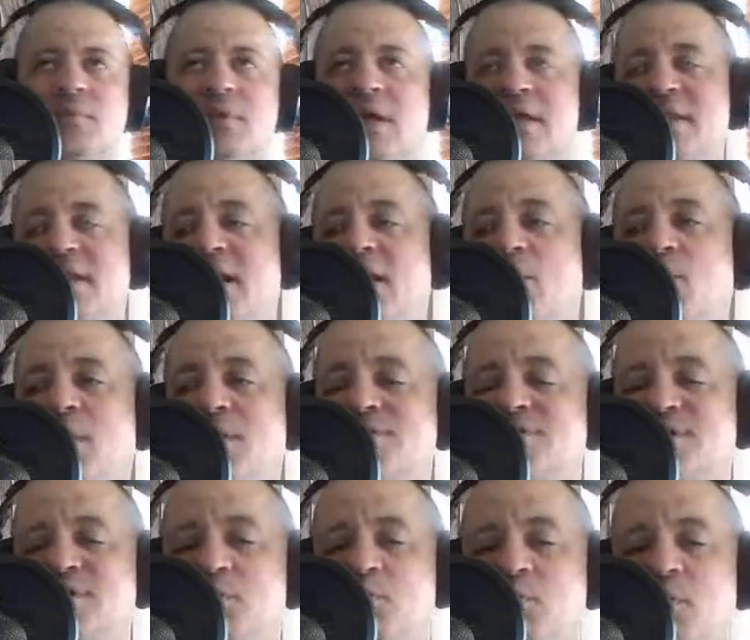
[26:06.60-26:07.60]
Not that I want
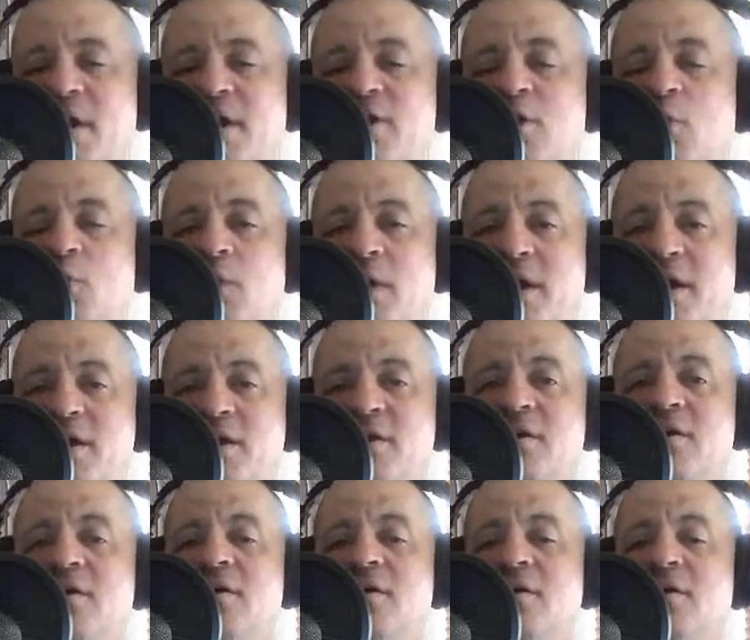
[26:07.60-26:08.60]
to see Rhino
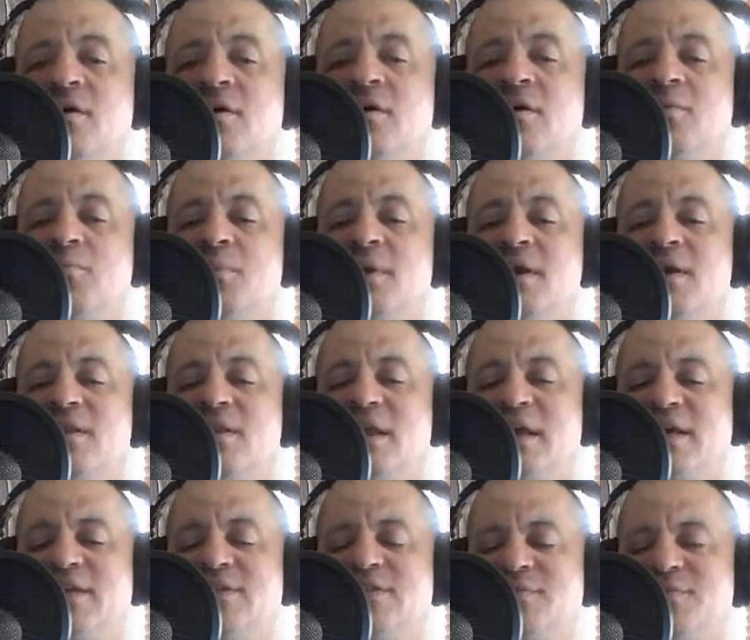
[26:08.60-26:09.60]
win, but at
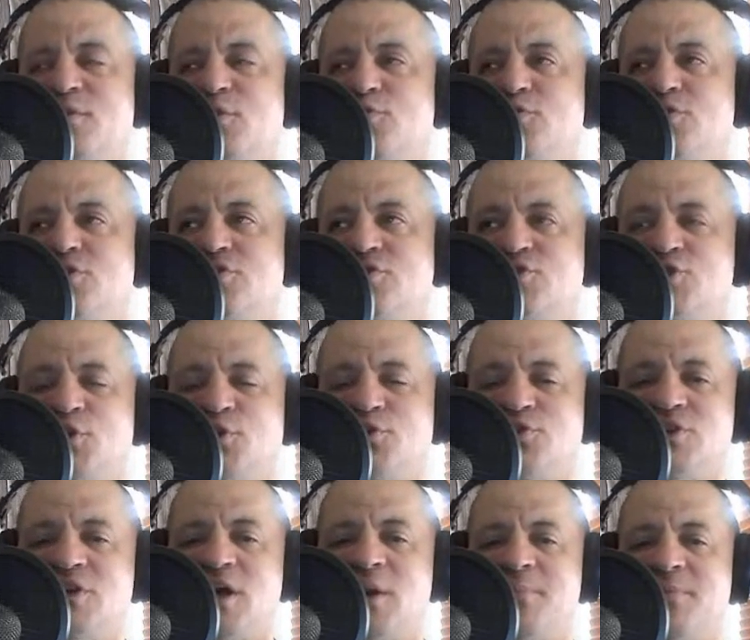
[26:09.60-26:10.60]
least if you just
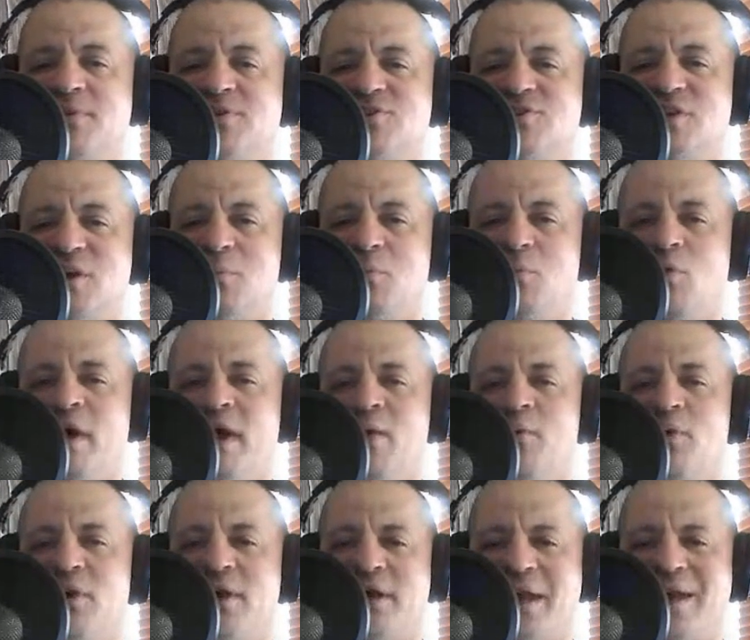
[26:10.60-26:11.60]
church it up in some way
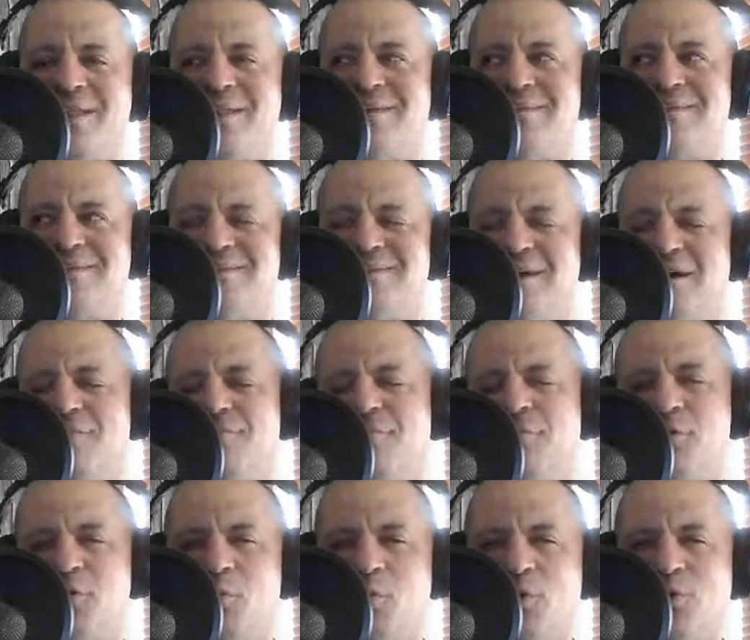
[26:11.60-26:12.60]
where, like, hey, this is not
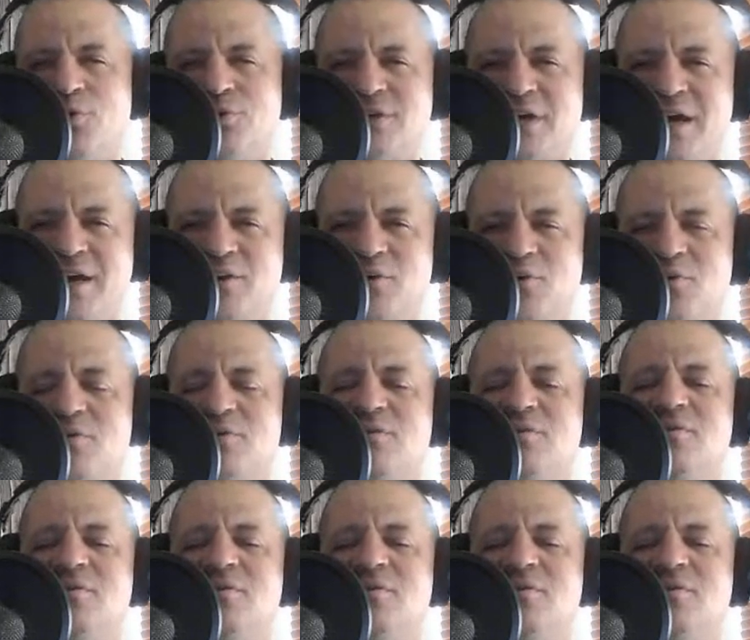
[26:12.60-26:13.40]
for the world title.